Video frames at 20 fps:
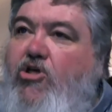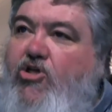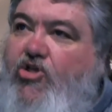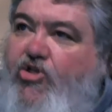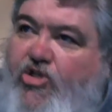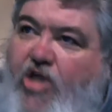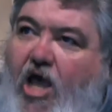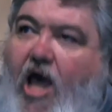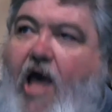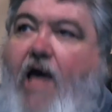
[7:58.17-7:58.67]

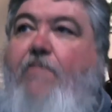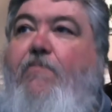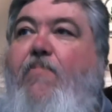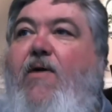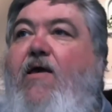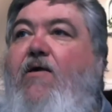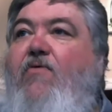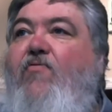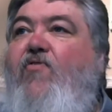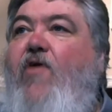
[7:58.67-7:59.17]
stop
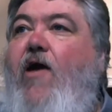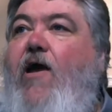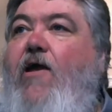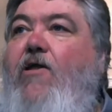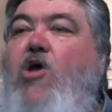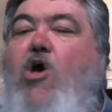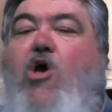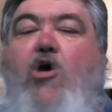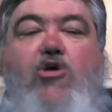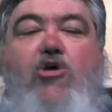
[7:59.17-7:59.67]
being afraid.
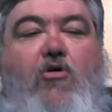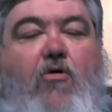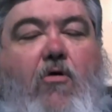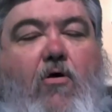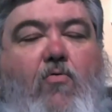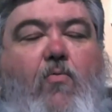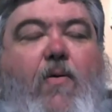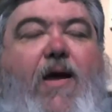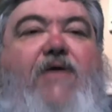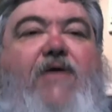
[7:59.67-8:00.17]

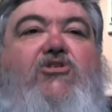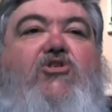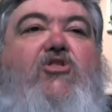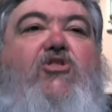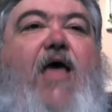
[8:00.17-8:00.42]
You arrest